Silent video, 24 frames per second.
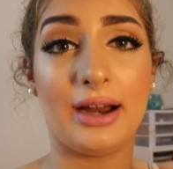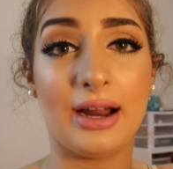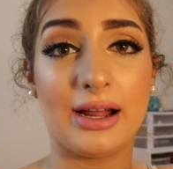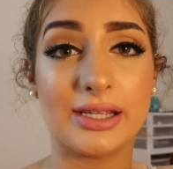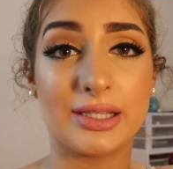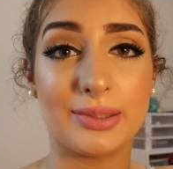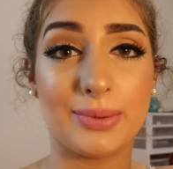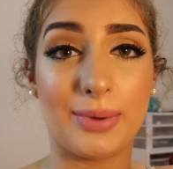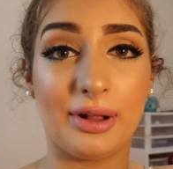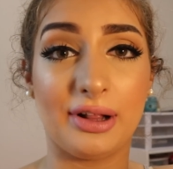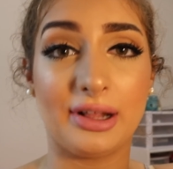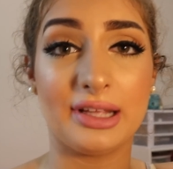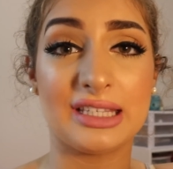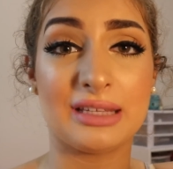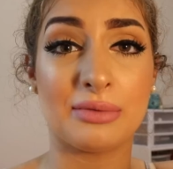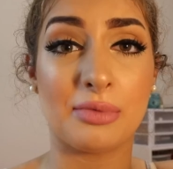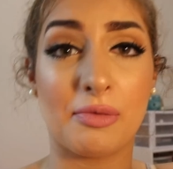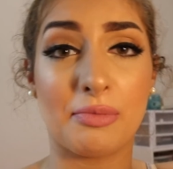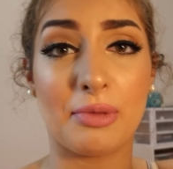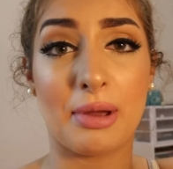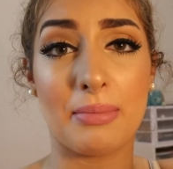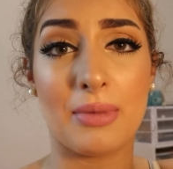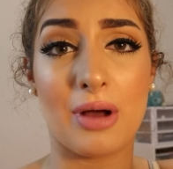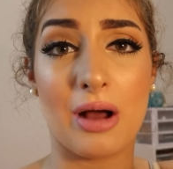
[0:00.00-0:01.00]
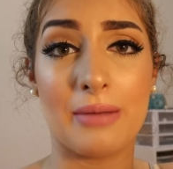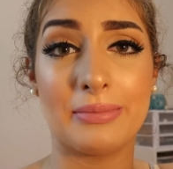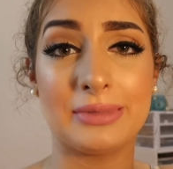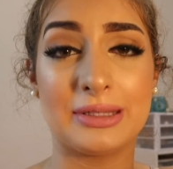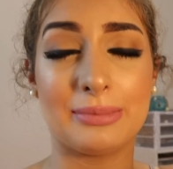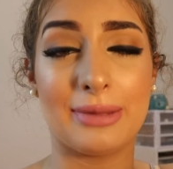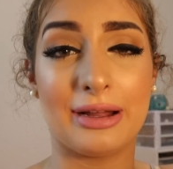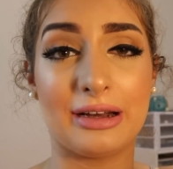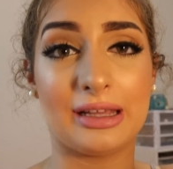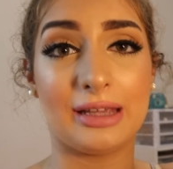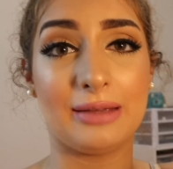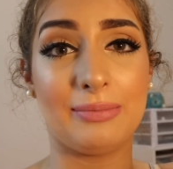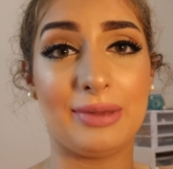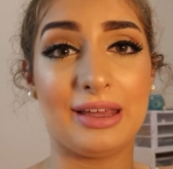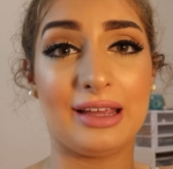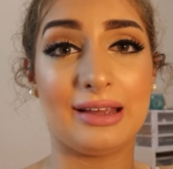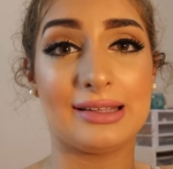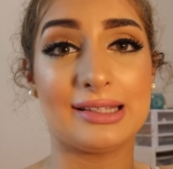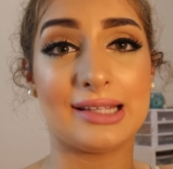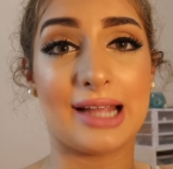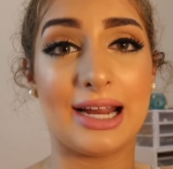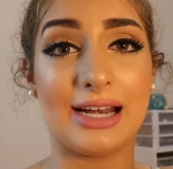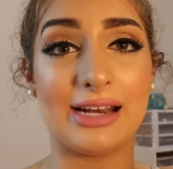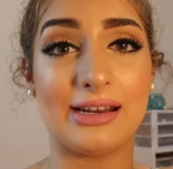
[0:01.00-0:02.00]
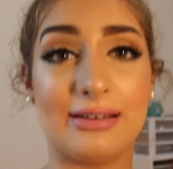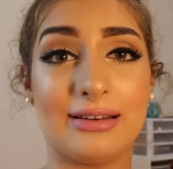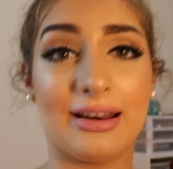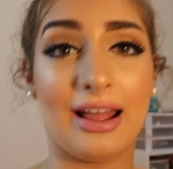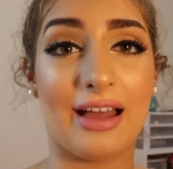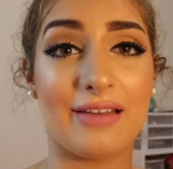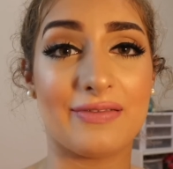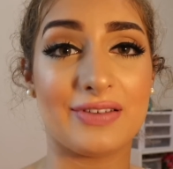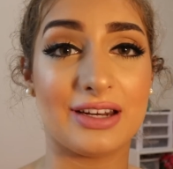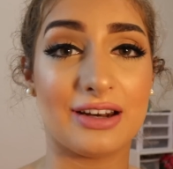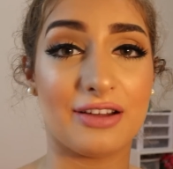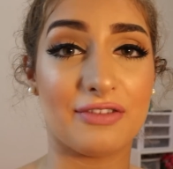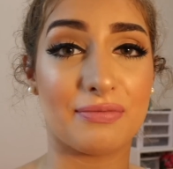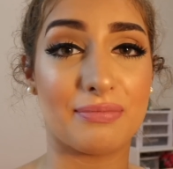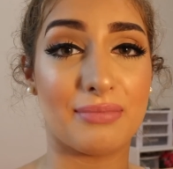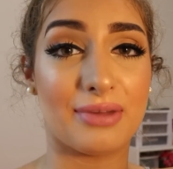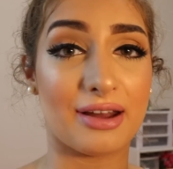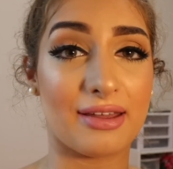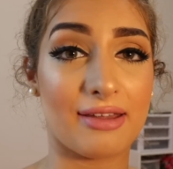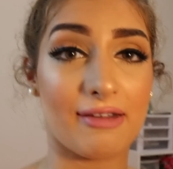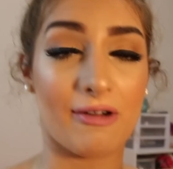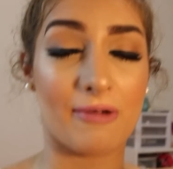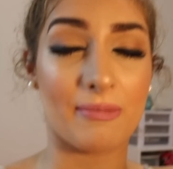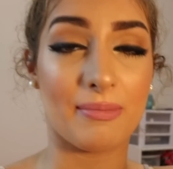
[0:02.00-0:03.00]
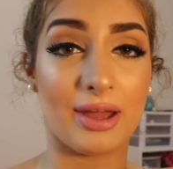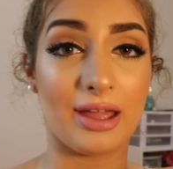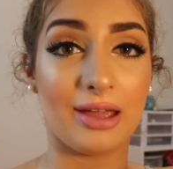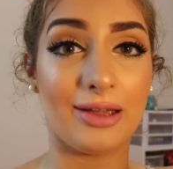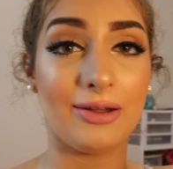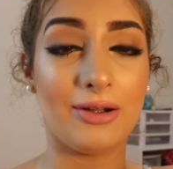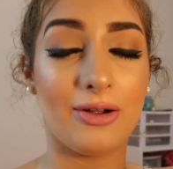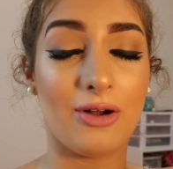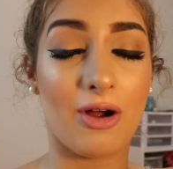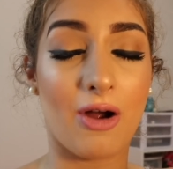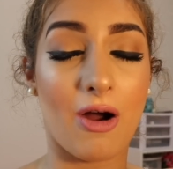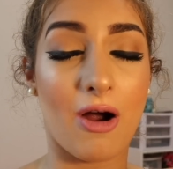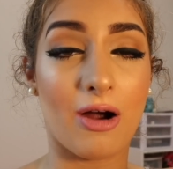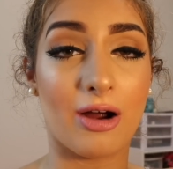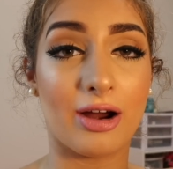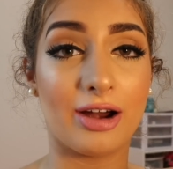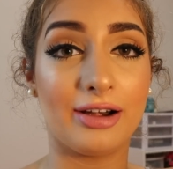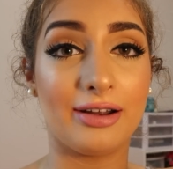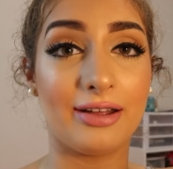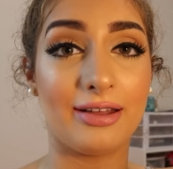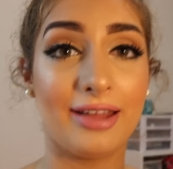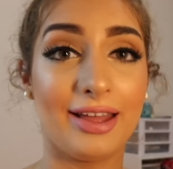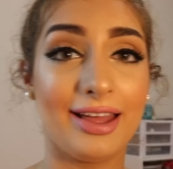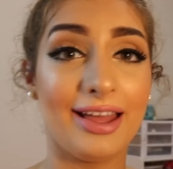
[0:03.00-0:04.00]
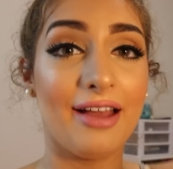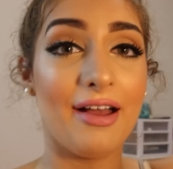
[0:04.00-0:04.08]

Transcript: as well as some of my mom's money because I didn't have enough money on my card.